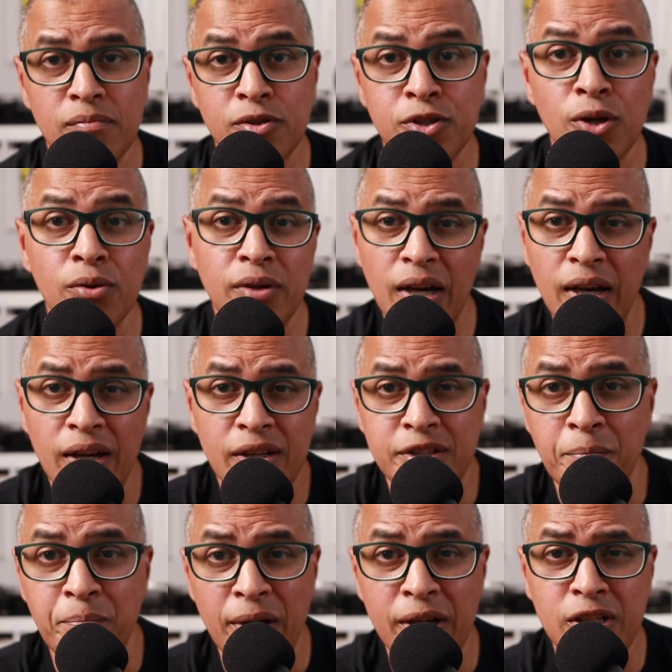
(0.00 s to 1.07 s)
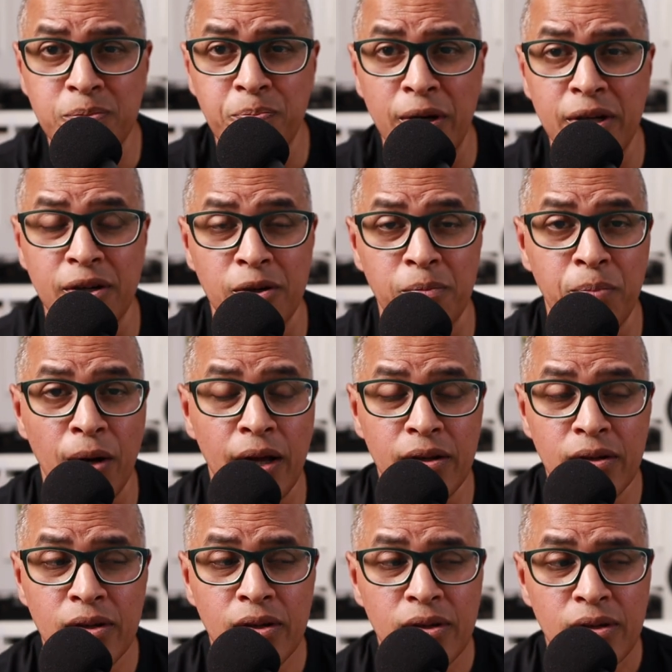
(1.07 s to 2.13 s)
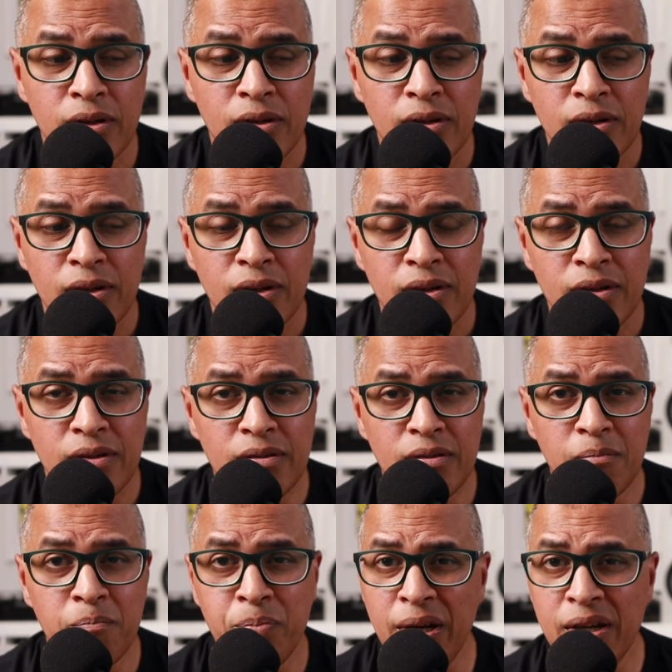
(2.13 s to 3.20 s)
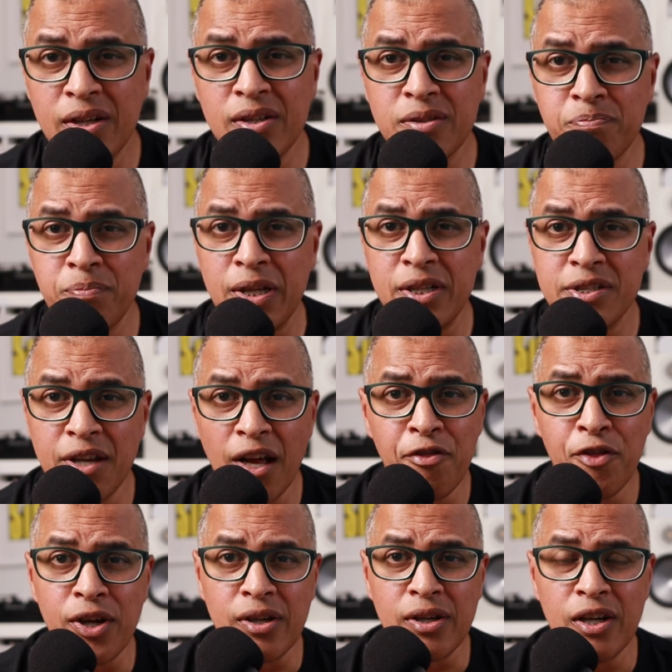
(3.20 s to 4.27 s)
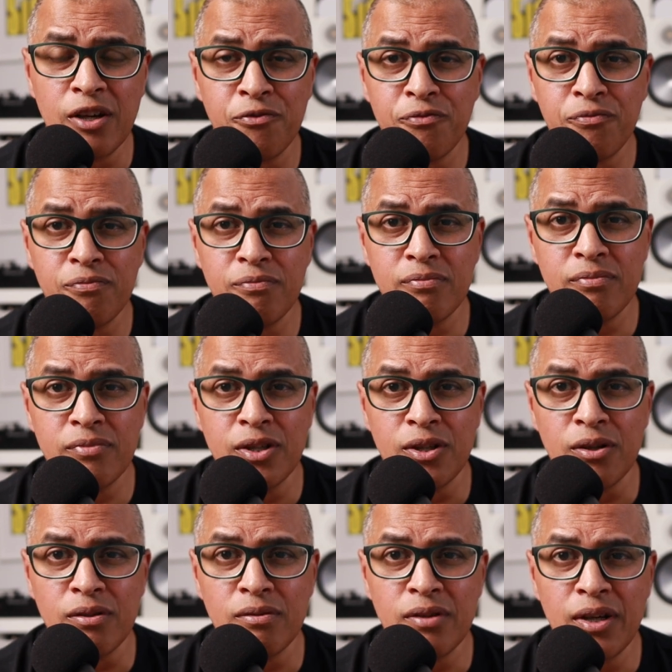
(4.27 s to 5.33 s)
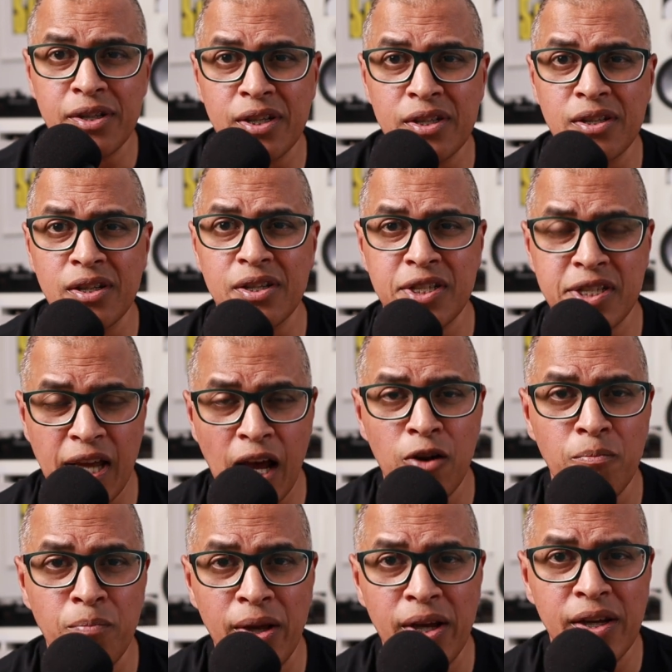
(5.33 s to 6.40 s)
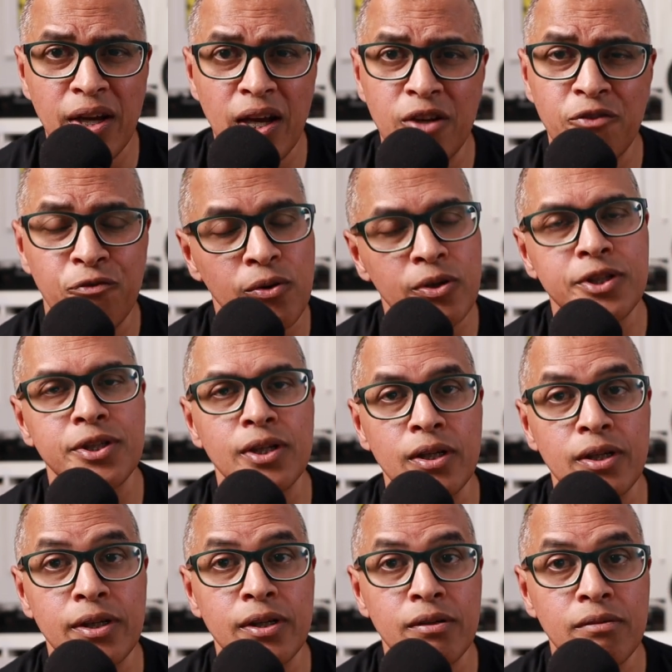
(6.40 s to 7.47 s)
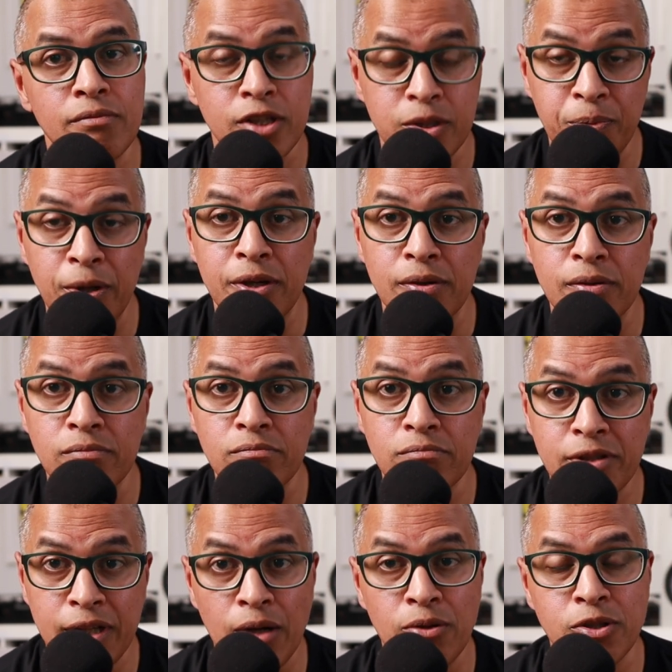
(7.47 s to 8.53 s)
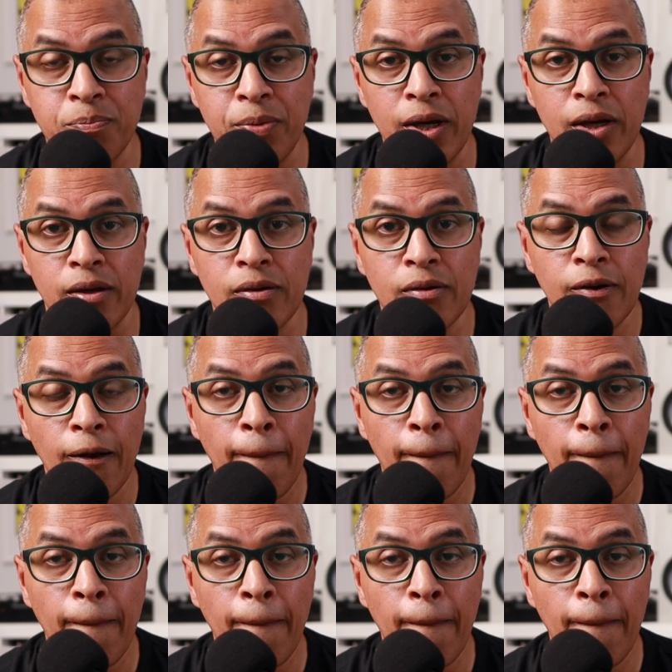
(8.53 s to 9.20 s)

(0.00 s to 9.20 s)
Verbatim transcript: So yeah, it's a big speaker, but big is means nothing if you know it doesn't sound big. And fortunately, the speaker sounds big.